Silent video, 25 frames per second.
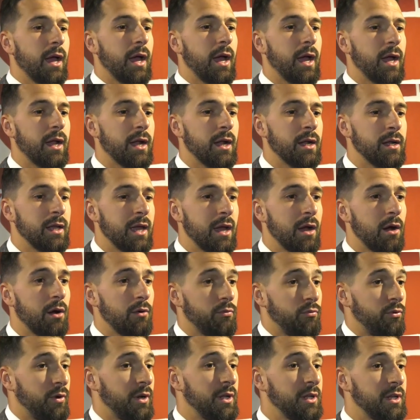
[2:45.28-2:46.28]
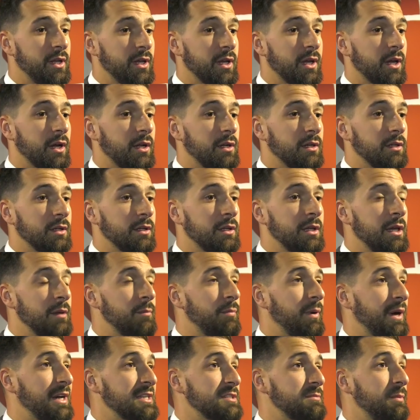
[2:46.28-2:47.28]
And yeah, hopefully they can
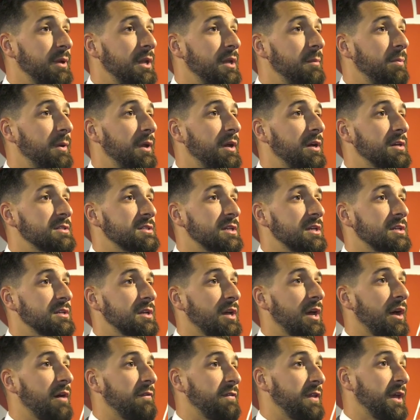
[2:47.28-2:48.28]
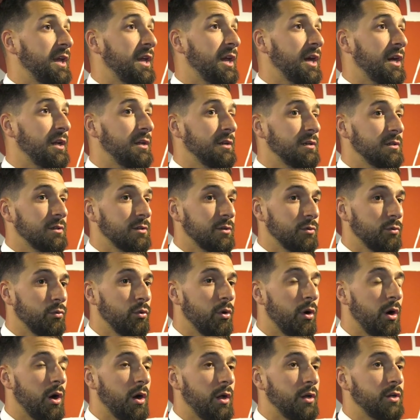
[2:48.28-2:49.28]
keep as many players as they can
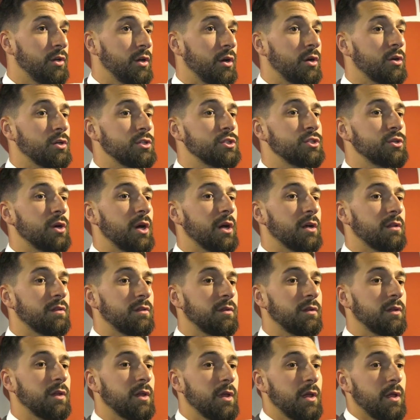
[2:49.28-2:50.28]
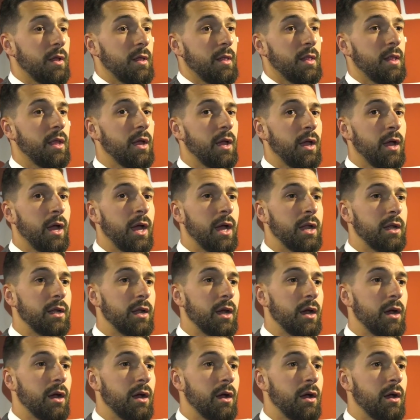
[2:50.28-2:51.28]
who are under contract.
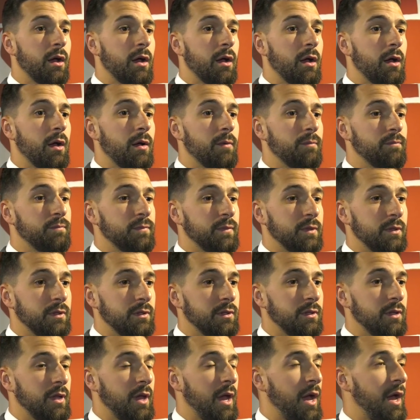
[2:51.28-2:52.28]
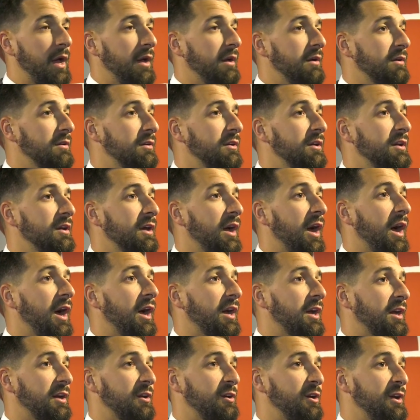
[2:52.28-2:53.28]
And
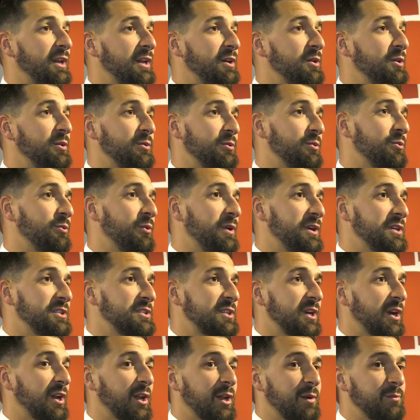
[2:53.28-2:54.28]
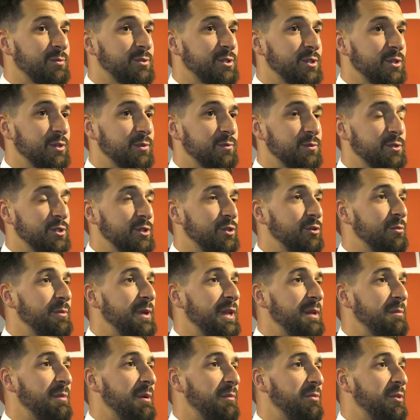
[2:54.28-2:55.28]
I can only wish the club to do
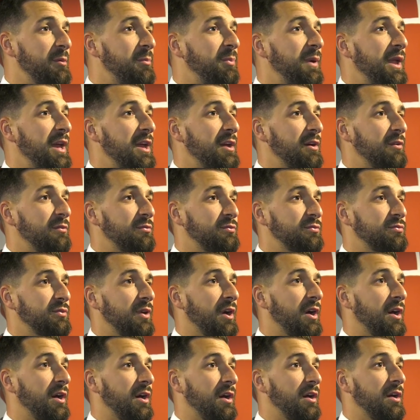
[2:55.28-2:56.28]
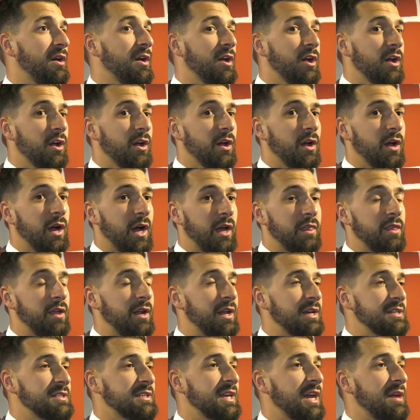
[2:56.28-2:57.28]
minimum the playoff at the
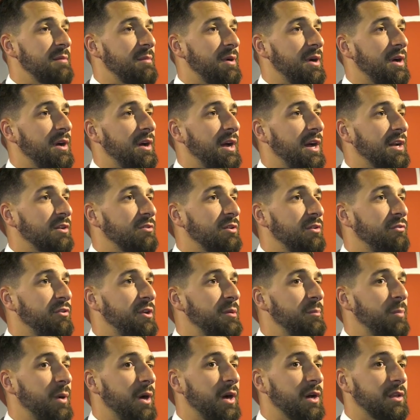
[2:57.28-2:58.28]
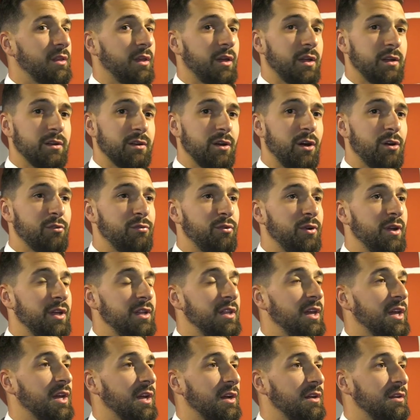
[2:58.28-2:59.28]
last game at Griffin Park, and hopefully
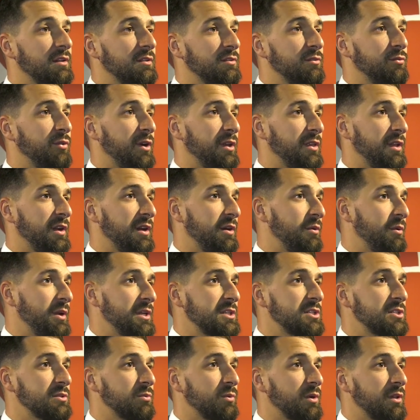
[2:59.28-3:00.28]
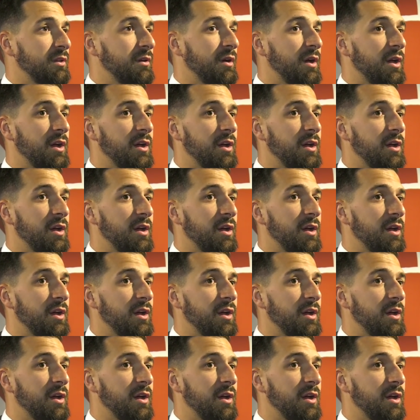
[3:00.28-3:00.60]
they can finally reach what